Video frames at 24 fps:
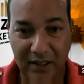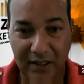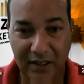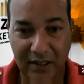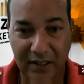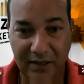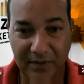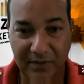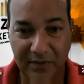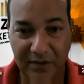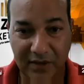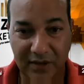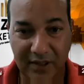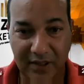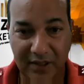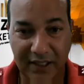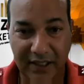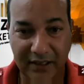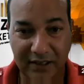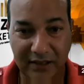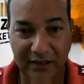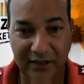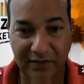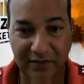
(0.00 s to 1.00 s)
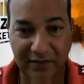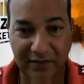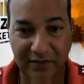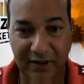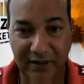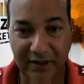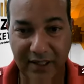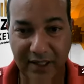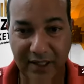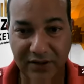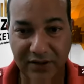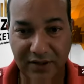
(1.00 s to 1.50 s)
I'm going to add the
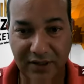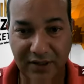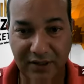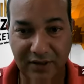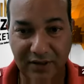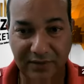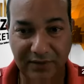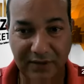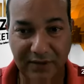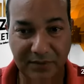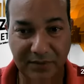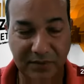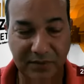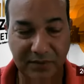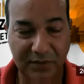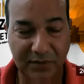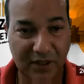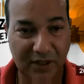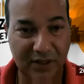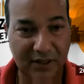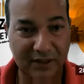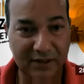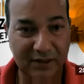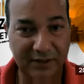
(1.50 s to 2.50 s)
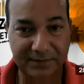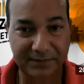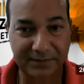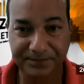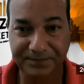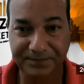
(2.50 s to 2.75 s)
variation of the product,